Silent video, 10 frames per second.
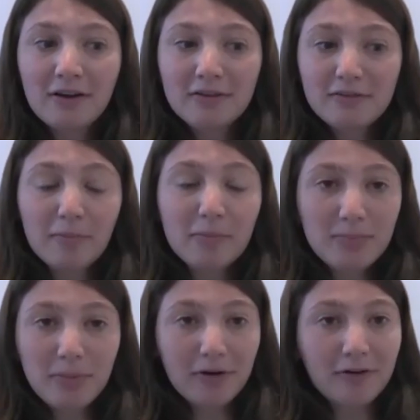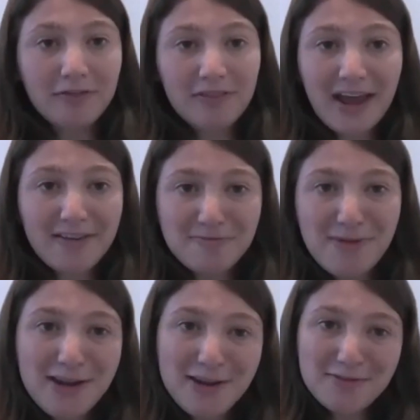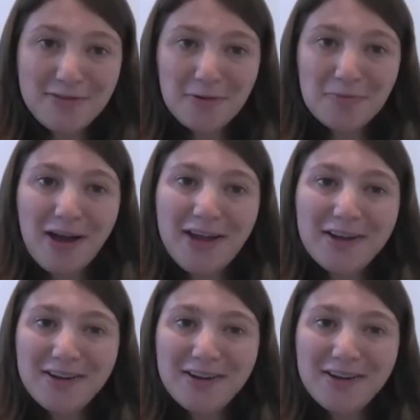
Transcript: some people that I've met through my